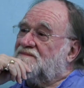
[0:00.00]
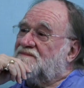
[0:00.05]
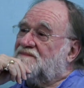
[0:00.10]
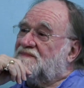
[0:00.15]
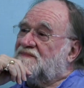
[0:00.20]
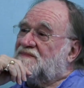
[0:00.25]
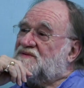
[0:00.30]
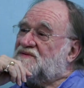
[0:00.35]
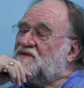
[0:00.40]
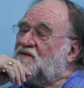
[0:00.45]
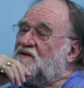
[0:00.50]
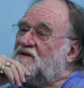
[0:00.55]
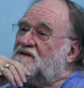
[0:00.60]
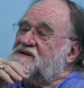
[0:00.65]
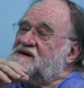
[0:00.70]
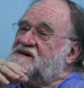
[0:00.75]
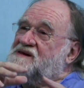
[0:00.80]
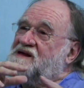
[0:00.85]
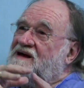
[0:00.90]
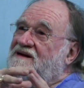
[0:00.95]
So I
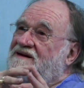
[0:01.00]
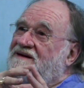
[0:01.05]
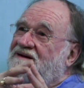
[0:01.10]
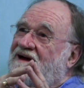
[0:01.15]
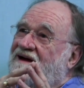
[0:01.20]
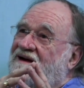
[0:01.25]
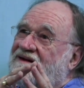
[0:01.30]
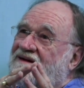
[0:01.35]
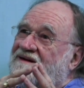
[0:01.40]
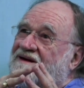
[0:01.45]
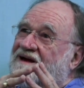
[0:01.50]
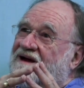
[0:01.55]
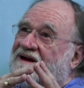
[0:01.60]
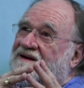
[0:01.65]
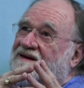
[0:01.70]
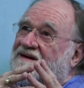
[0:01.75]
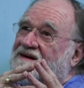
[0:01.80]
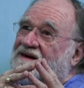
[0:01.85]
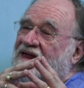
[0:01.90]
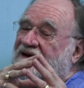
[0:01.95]
mean,
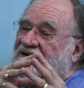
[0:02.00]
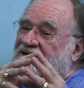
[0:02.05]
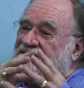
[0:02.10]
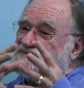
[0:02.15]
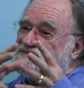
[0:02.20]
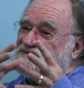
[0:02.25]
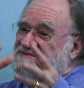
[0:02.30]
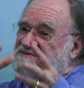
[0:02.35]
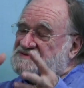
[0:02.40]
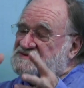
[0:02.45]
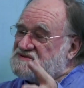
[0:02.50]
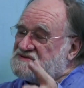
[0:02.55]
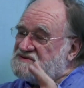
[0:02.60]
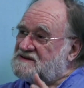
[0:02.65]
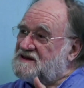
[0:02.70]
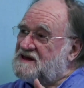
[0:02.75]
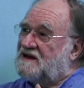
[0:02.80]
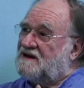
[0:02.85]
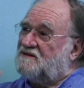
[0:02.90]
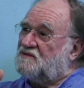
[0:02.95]
I like to see
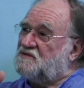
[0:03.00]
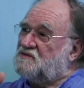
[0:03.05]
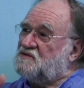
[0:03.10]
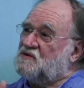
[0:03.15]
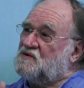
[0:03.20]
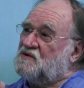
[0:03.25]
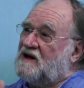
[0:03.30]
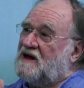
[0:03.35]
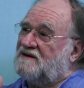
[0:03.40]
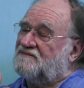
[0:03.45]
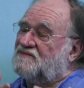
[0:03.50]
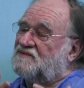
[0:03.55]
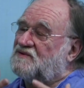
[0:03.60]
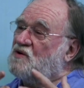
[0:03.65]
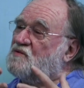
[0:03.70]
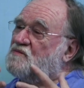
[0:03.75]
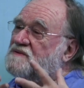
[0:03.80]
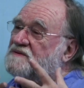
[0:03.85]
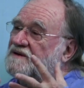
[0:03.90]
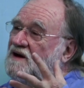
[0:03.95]
how you have an
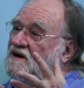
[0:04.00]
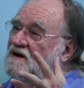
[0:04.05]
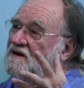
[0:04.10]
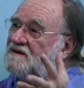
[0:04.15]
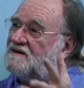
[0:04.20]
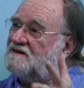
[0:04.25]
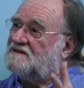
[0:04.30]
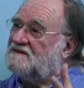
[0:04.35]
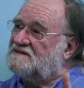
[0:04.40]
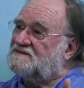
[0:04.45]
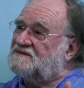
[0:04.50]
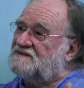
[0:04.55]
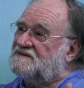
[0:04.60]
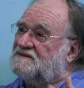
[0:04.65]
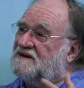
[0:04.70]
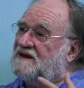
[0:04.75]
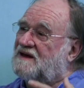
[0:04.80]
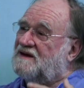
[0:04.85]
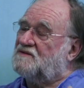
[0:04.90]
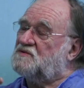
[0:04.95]
open heart and
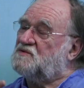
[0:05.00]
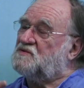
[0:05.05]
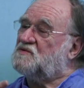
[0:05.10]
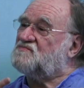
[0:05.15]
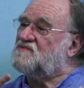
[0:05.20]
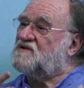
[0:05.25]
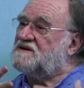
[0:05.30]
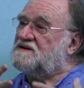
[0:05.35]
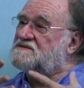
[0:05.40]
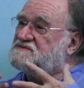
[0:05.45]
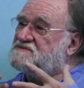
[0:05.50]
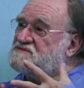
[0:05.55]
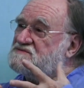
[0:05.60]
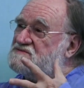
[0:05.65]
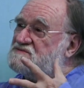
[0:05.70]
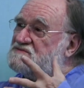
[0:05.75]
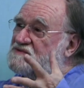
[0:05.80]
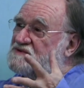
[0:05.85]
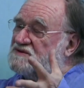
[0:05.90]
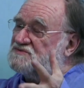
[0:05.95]
how you're ready
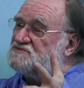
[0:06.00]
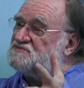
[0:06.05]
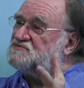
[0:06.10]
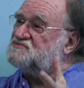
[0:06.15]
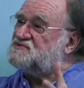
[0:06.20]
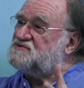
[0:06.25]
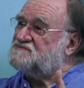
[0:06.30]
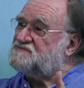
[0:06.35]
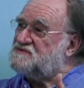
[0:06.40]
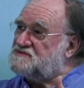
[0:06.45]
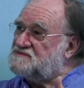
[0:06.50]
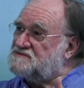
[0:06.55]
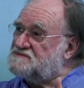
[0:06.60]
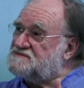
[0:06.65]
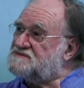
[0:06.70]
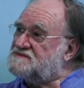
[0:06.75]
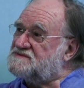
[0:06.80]
to contribute.